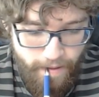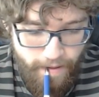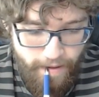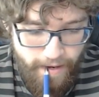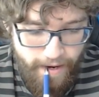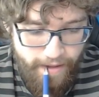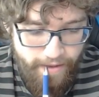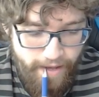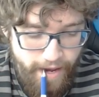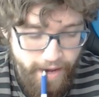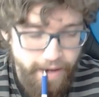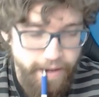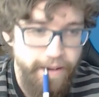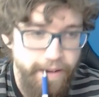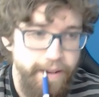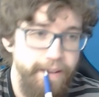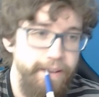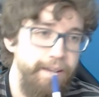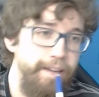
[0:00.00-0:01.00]
and
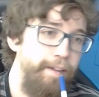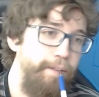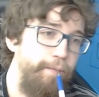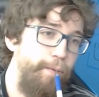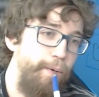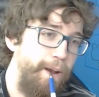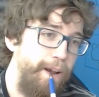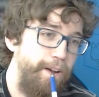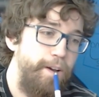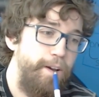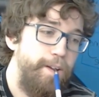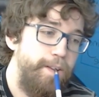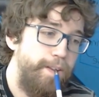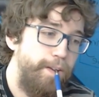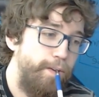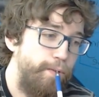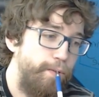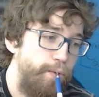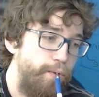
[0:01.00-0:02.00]
then if we can
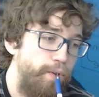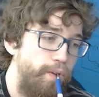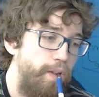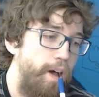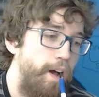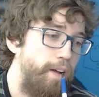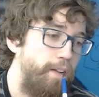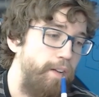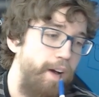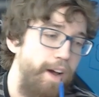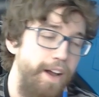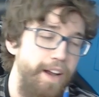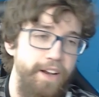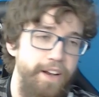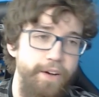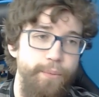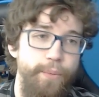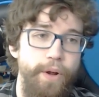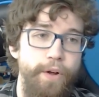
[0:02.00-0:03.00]
get through the log line
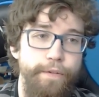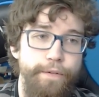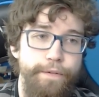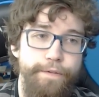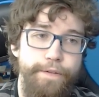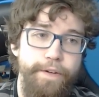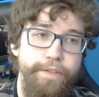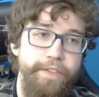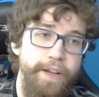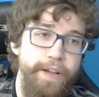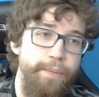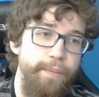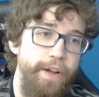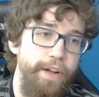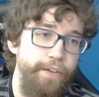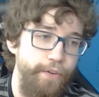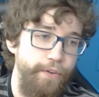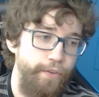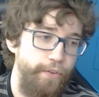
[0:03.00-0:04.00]
in about 15
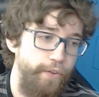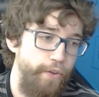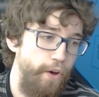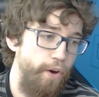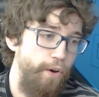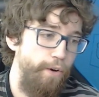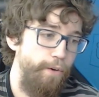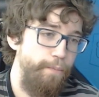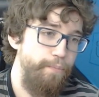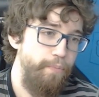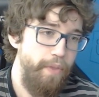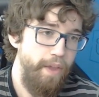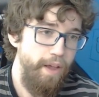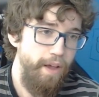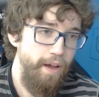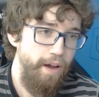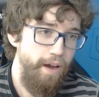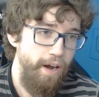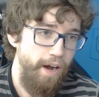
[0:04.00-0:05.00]
minutes or so,
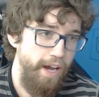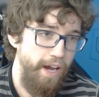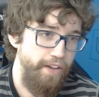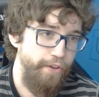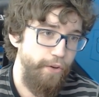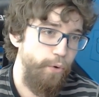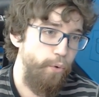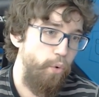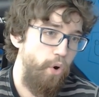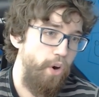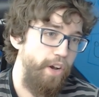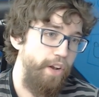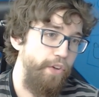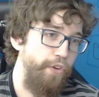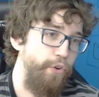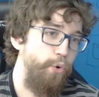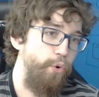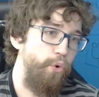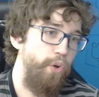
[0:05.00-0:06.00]
I do want
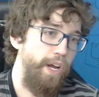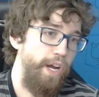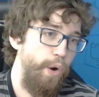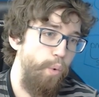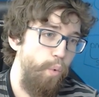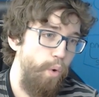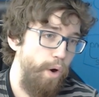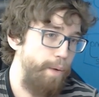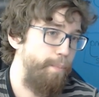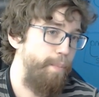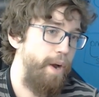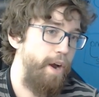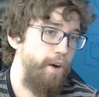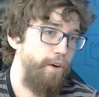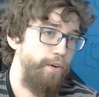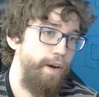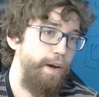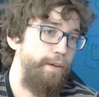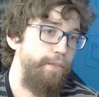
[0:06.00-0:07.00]
to do like a one
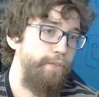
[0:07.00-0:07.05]
paragraph